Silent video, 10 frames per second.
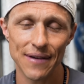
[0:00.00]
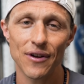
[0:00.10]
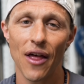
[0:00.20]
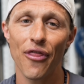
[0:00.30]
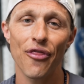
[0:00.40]
if
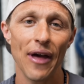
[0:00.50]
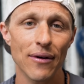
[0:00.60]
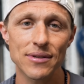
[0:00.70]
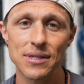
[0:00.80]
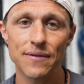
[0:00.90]
not
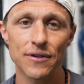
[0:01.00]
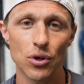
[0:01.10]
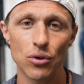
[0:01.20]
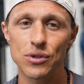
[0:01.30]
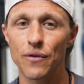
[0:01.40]
thousands, of
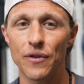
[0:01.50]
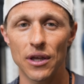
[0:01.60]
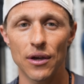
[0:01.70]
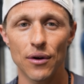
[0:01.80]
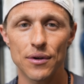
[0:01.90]
adults over the
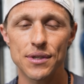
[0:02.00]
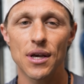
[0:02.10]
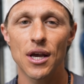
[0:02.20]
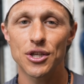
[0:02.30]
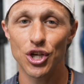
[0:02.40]
years
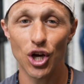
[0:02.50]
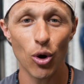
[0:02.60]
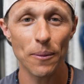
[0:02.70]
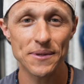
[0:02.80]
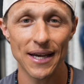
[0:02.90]
to
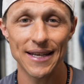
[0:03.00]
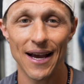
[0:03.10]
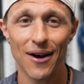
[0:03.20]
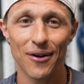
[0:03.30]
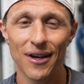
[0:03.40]
go upside
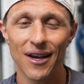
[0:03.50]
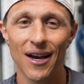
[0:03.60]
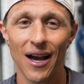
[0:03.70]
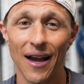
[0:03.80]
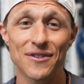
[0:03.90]
down,
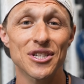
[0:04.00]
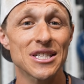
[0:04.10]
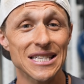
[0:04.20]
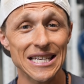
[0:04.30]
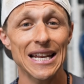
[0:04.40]
I've
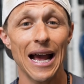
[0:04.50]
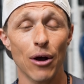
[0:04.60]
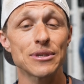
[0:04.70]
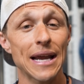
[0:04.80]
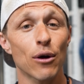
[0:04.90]
just seen
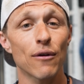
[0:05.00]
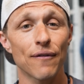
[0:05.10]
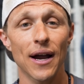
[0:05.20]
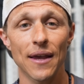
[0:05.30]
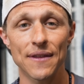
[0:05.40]
how
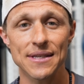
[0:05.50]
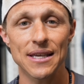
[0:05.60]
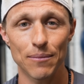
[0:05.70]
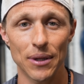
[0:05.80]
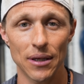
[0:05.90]
terrifying this
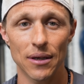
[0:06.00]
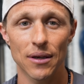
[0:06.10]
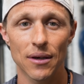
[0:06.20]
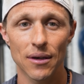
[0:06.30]
can be.